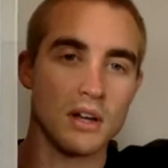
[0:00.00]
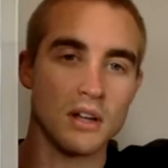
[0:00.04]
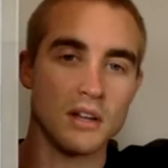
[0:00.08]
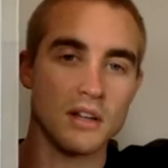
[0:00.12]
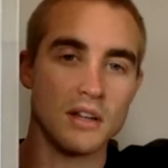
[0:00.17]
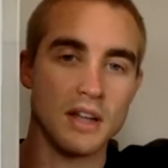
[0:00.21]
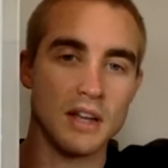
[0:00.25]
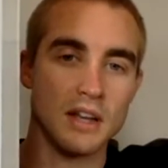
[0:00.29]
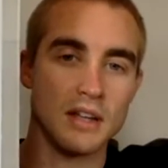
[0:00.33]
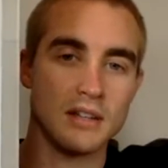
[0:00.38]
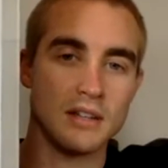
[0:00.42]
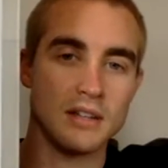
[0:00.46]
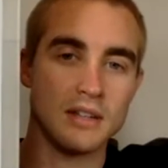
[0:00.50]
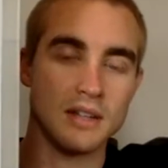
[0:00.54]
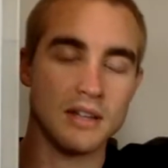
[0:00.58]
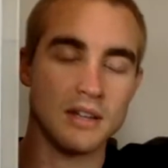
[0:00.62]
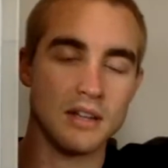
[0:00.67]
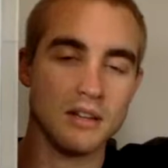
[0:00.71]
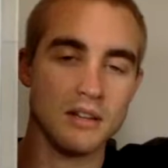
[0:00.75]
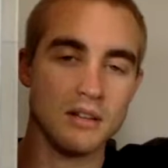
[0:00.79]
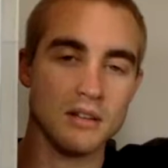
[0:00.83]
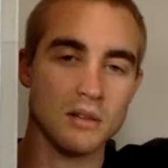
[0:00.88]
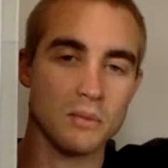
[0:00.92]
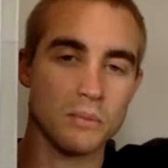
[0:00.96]
day
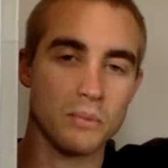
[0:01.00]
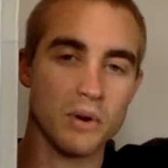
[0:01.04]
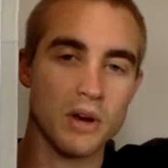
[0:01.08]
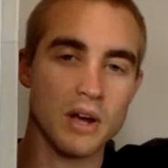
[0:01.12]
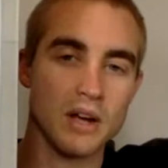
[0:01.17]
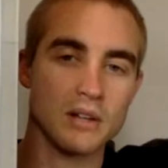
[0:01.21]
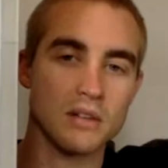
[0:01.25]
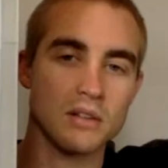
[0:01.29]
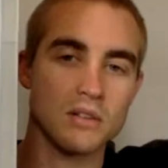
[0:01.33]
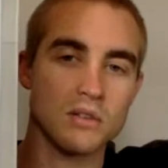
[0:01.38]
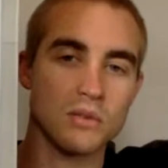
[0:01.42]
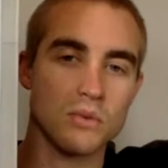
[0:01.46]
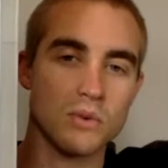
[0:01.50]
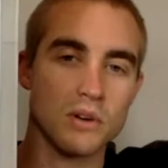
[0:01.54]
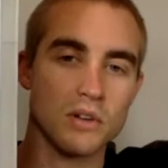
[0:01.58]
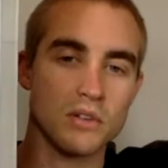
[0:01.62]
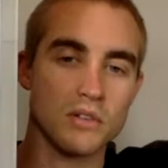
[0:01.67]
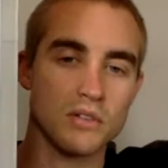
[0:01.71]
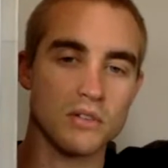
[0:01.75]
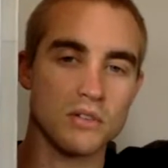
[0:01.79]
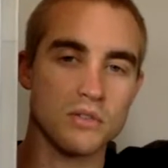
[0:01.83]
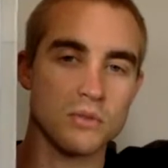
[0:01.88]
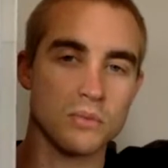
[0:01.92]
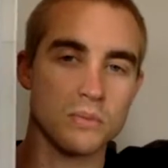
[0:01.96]
10 and the practice
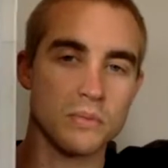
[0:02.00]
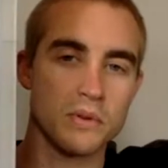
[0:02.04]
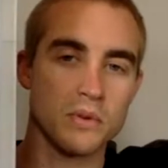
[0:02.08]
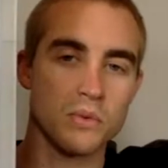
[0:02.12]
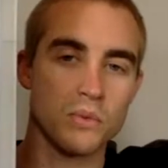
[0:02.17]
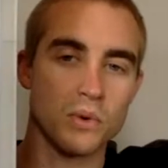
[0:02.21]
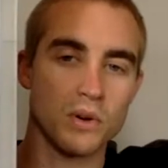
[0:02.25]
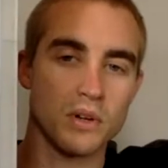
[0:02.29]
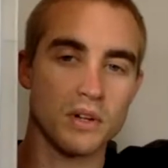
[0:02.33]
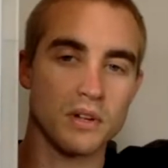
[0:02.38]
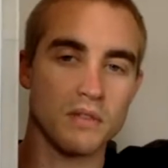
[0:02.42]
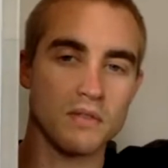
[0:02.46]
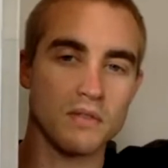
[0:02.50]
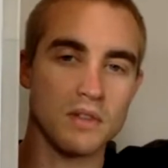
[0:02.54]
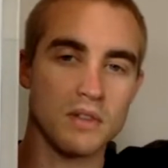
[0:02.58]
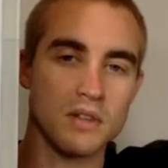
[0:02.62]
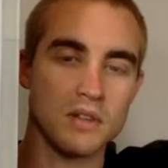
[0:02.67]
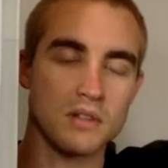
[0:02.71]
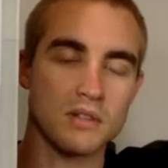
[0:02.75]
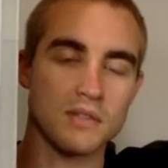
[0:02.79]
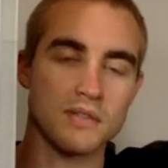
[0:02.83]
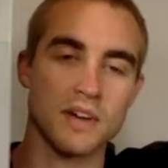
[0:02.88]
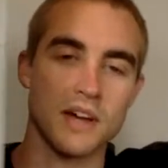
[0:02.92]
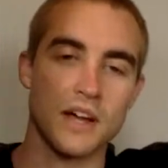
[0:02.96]
questions will be one of
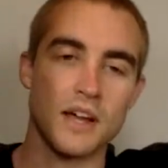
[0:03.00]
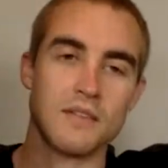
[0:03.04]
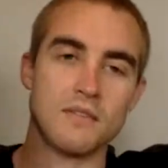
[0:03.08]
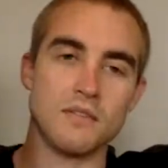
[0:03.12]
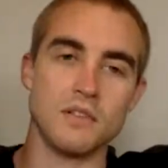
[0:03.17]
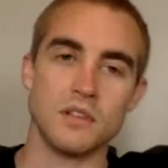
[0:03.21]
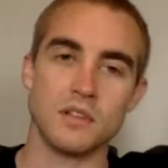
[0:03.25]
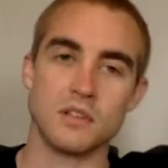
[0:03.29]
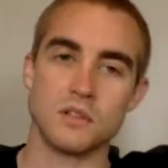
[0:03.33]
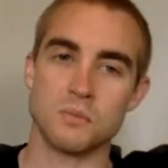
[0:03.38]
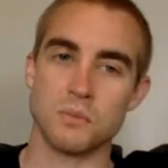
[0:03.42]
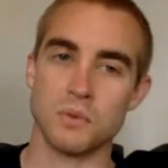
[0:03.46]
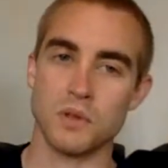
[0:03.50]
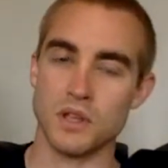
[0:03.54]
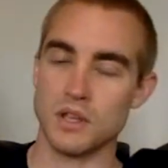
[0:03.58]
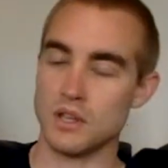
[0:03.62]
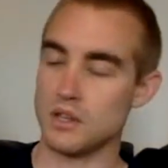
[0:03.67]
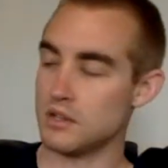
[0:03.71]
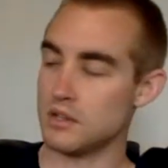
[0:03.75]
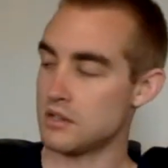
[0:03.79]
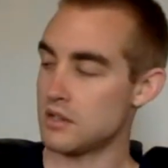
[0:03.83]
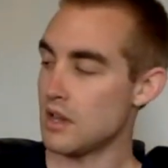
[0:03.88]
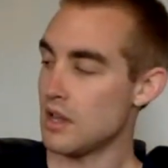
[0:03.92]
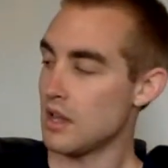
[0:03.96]
these 5
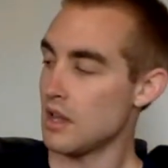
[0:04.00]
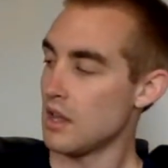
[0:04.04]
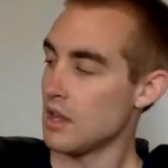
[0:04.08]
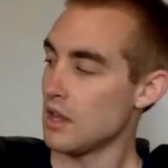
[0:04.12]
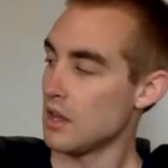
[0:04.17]
displays.